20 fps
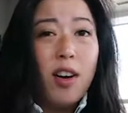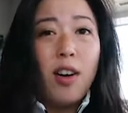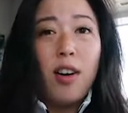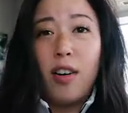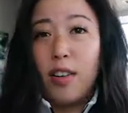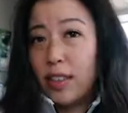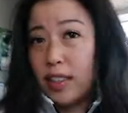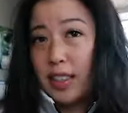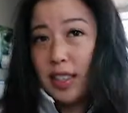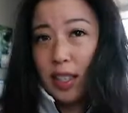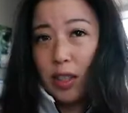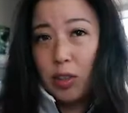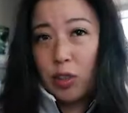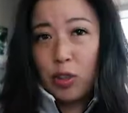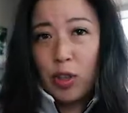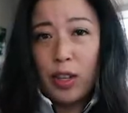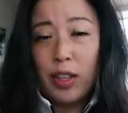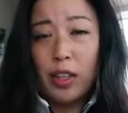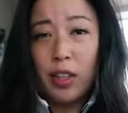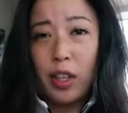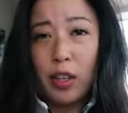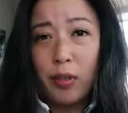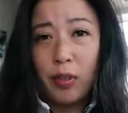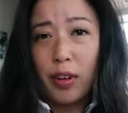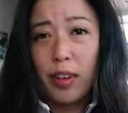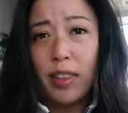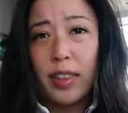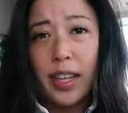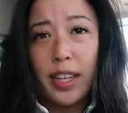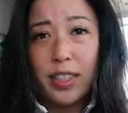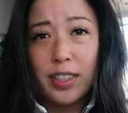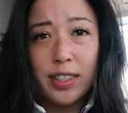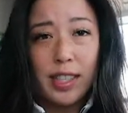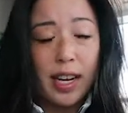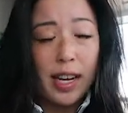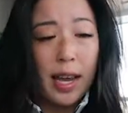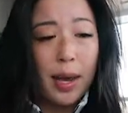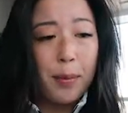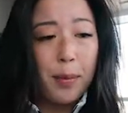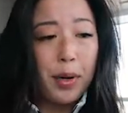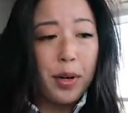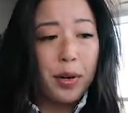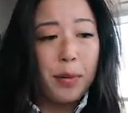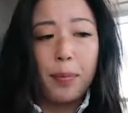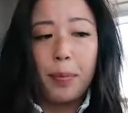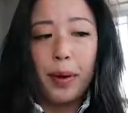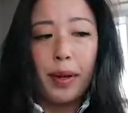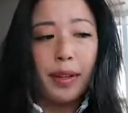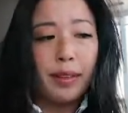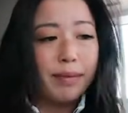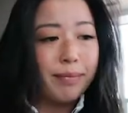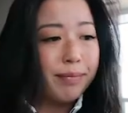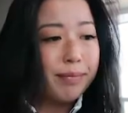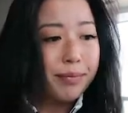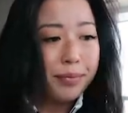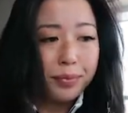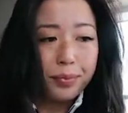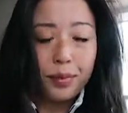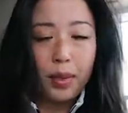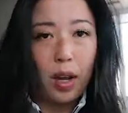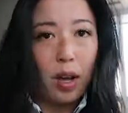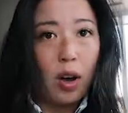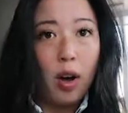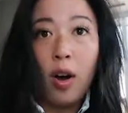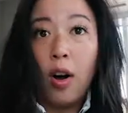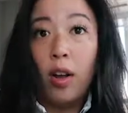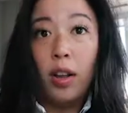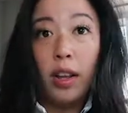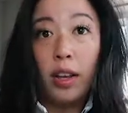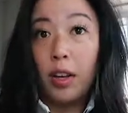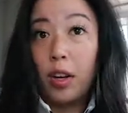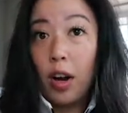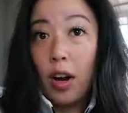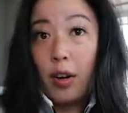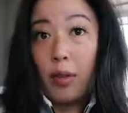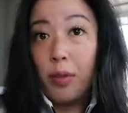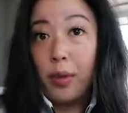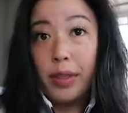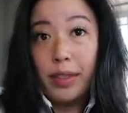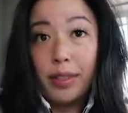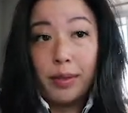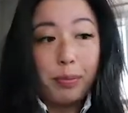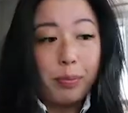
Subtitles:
Honestly, I was trying to look for a thicker diameter, but all I got was